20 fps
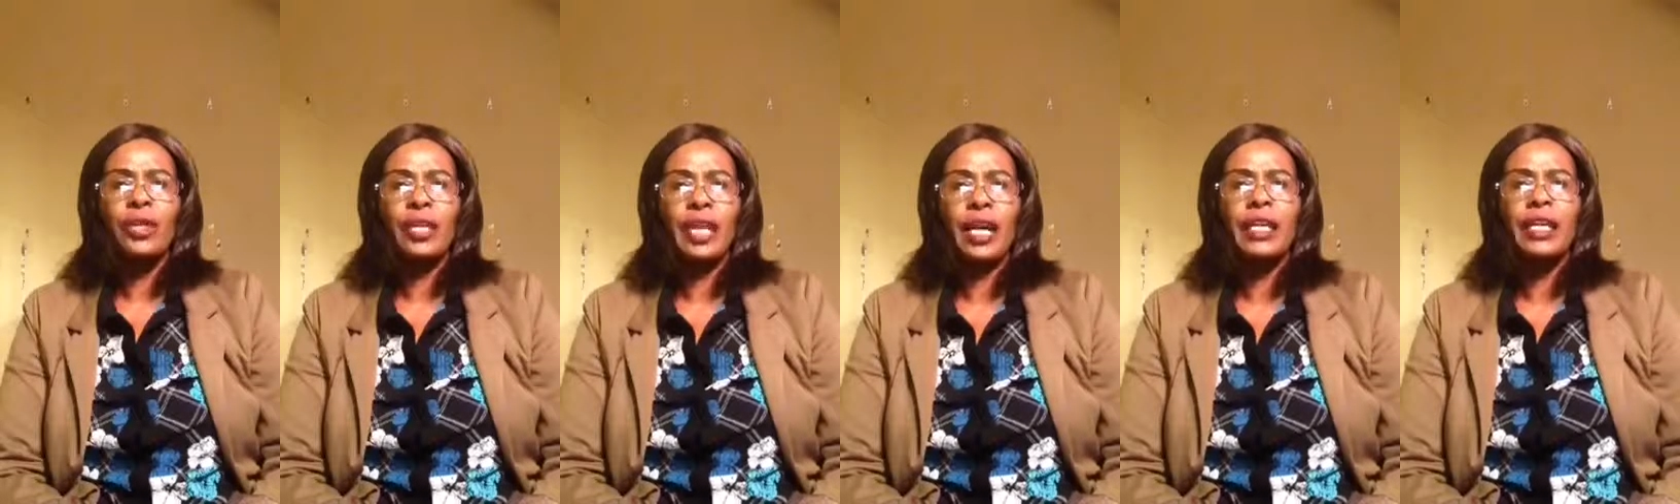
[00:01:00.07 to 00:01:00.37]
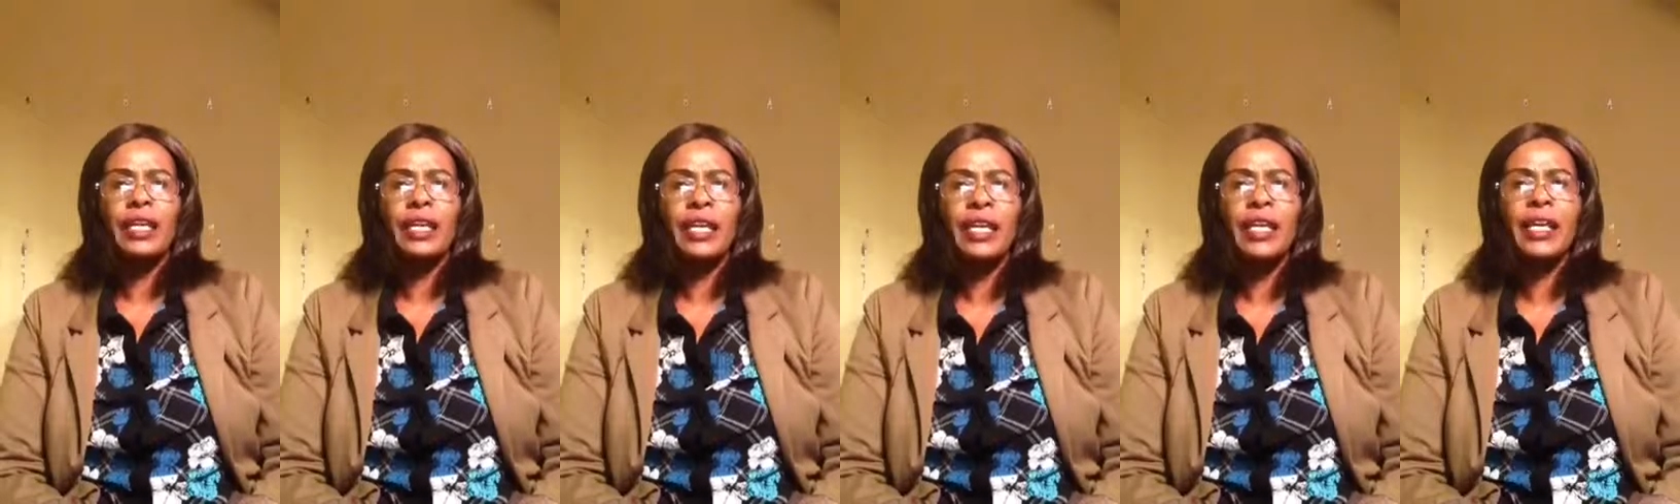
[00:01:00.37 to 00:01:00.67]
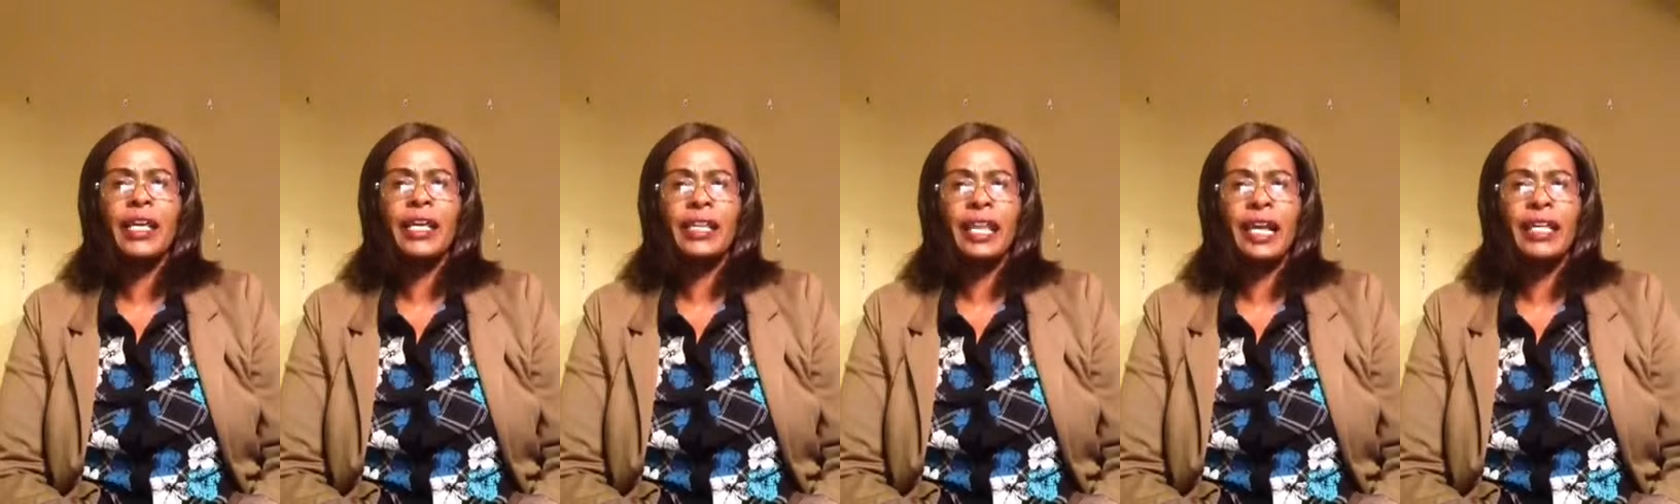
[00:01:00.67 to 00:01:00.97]
than
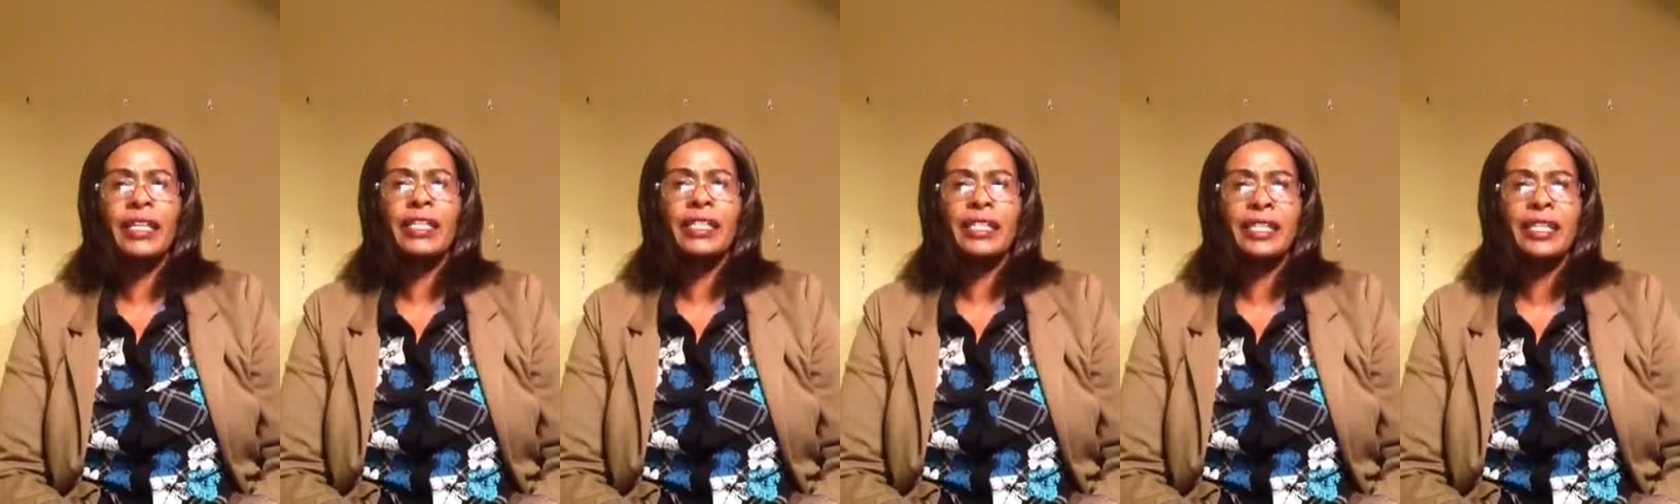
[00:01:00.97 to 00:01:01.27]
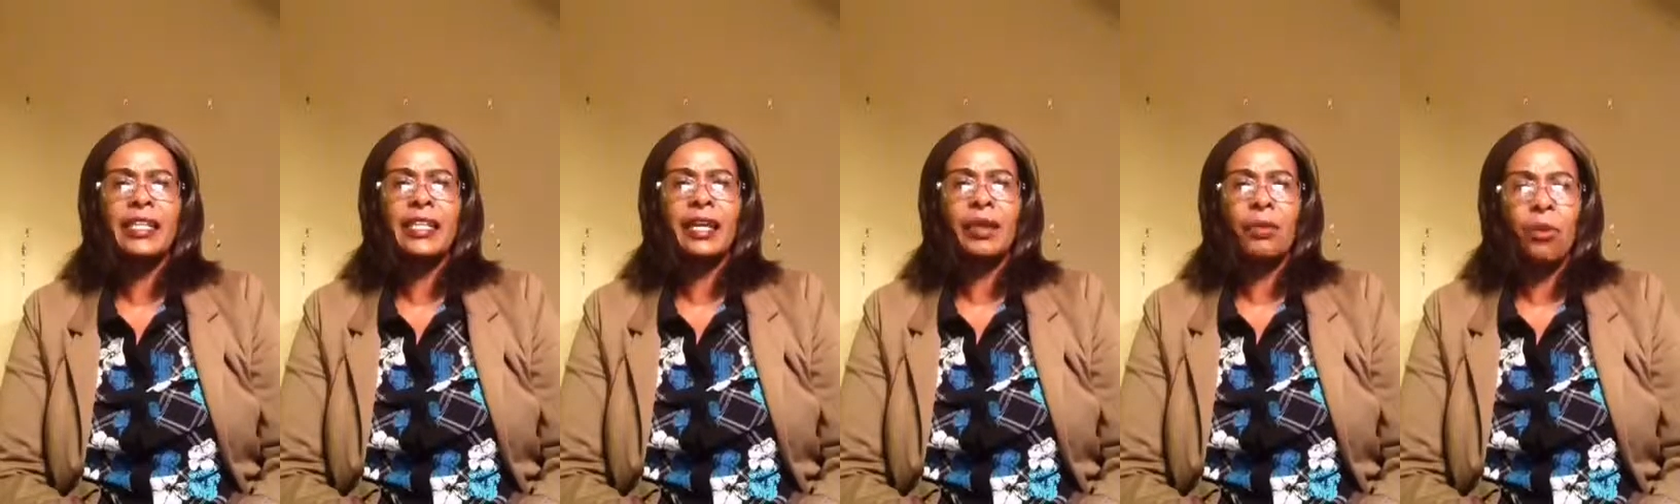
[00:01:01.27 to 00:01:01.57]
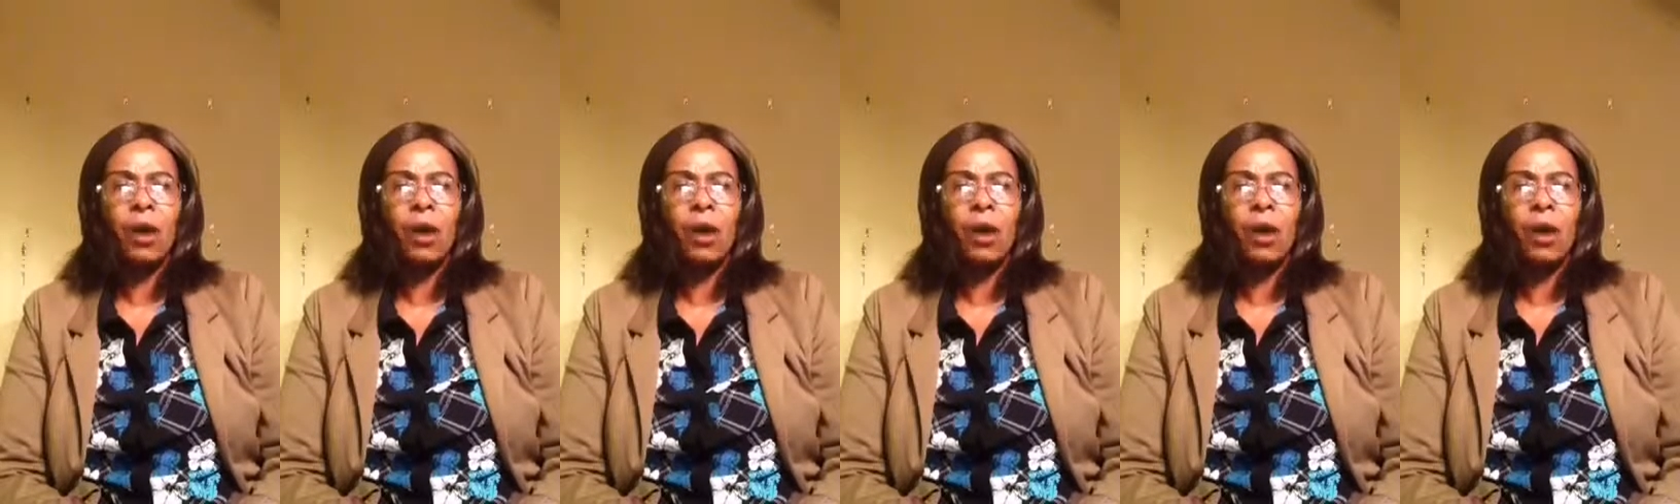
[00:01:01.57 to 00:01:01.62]
he that is in the